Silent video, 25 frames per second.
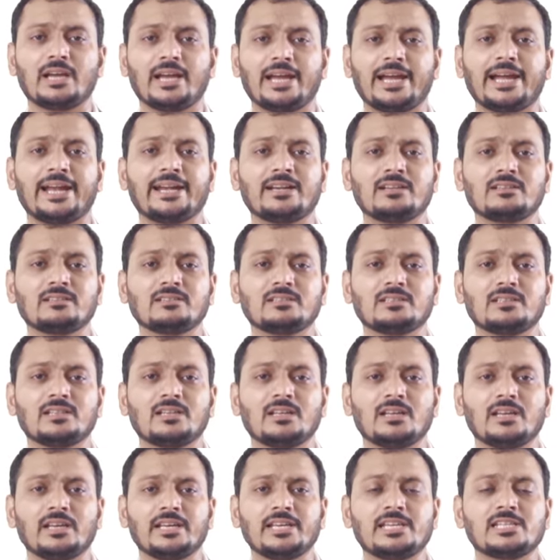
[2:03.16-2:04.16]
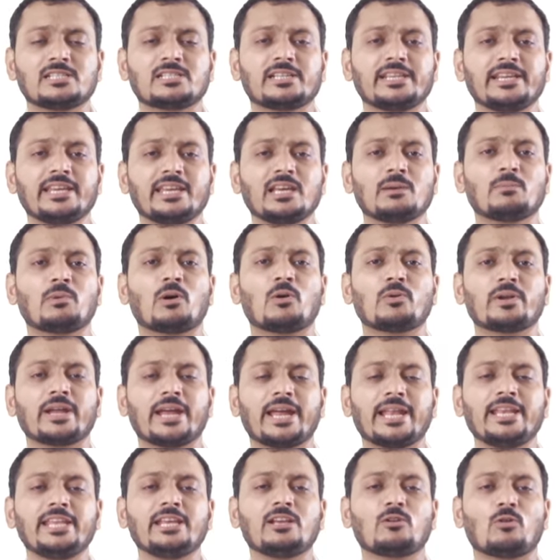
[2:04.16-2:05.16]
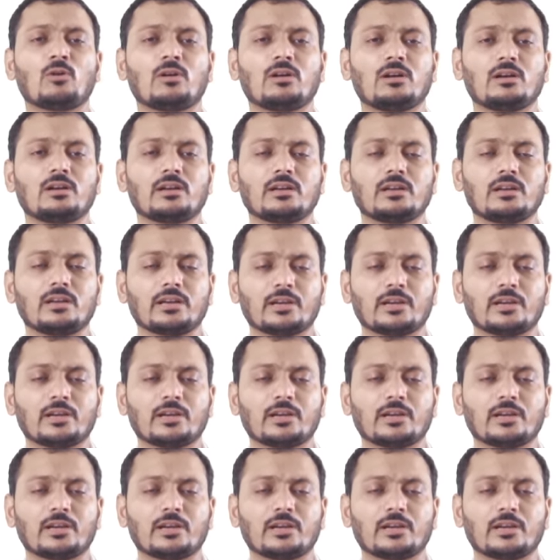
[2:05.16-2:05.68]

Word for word: and he is thinking about any qu-